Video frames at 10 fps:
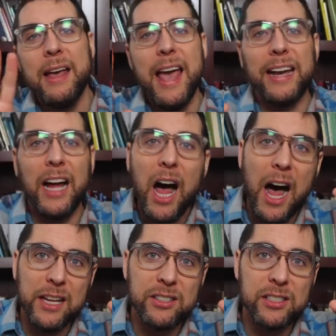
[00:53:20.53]
and
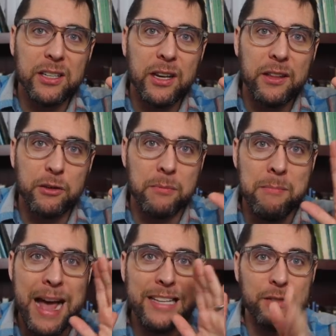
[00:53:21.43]
us, there's a
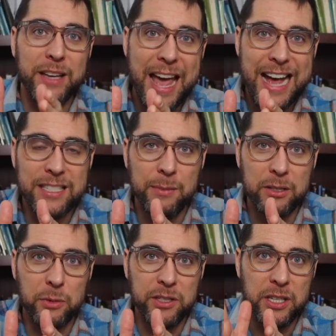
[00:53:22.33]
massive chasm,
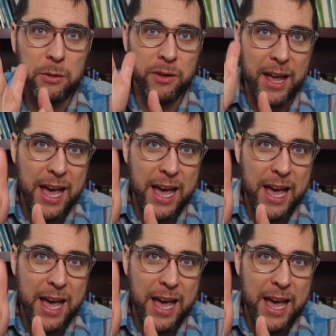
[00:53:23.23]
as we see with